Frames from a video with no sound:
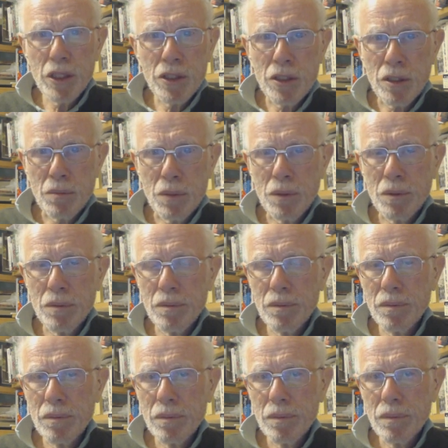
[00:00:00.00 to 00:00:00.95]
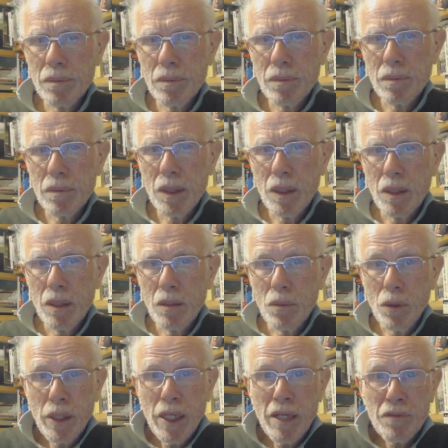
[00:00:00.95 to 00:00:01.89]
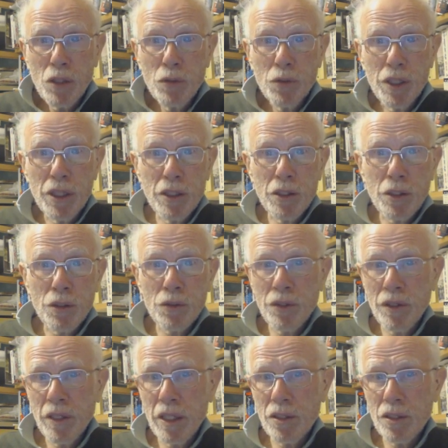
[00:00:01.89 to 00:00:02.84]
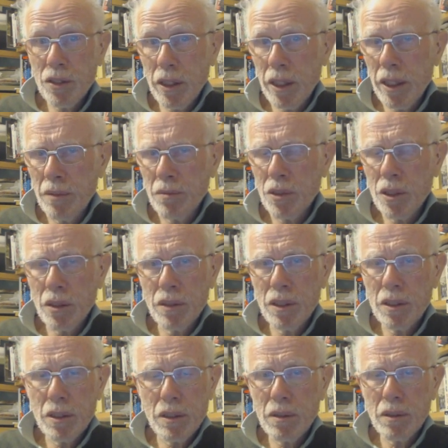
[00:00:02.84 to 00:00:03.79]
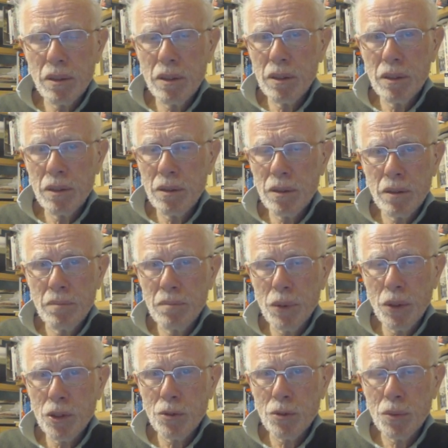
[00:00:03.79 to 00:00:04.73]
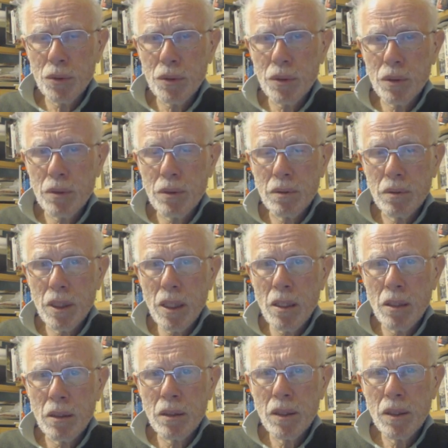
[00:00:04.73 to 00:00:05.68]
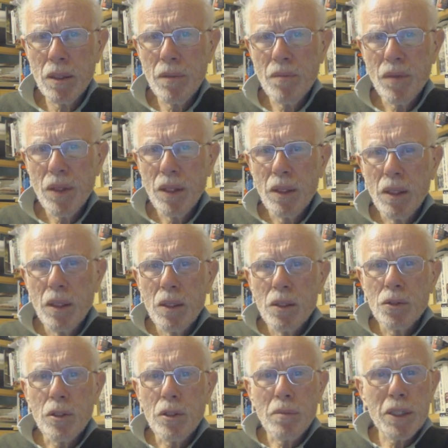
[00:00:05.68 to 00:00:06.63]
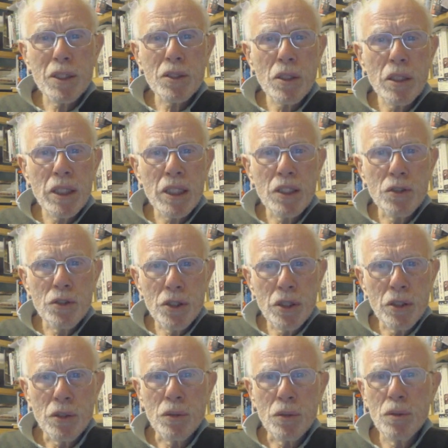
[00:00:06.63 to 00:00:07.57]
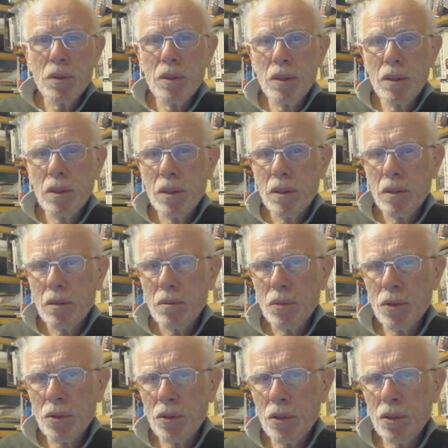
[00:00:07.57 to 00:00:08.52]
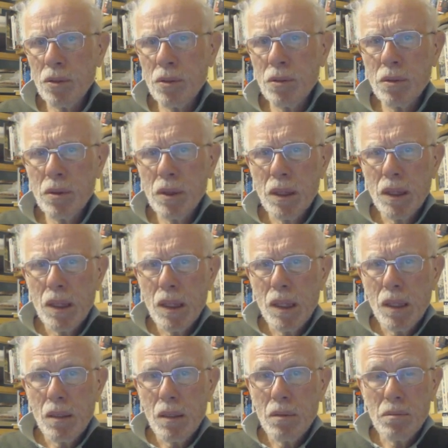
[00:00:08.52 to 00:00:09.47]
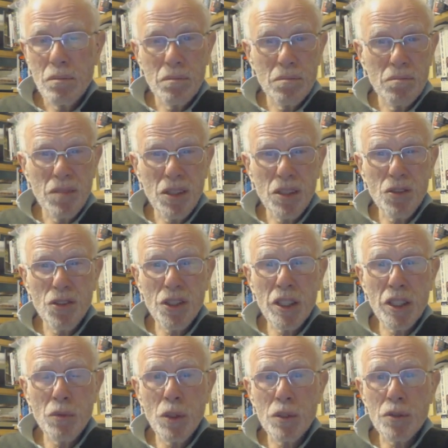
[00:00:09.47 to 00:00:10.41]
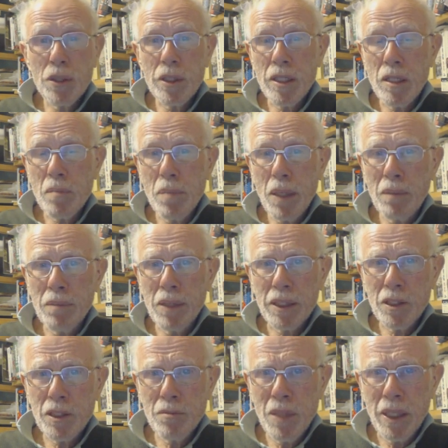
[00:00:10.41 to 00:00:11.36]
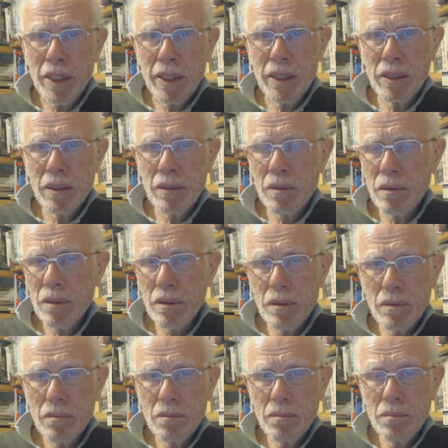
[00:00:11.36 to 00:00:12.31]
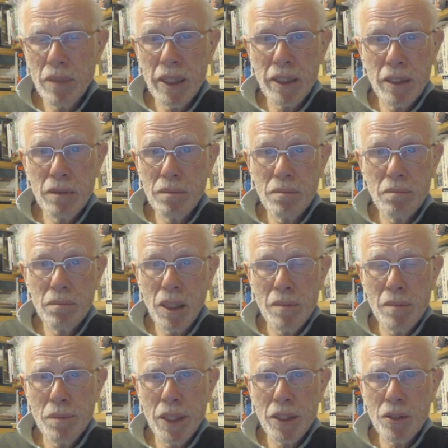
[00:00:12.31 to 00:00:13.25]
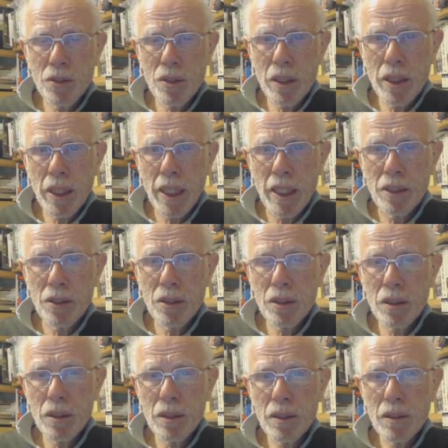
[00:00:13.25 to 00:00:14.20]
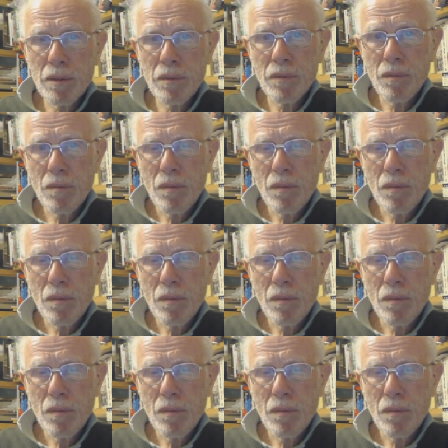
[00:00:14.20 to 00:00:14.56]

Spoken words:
reasonable? Well, we have no details of their scheme, so it's impossible to know. So the best I could do was to consider what's in the public domain and make my best guess.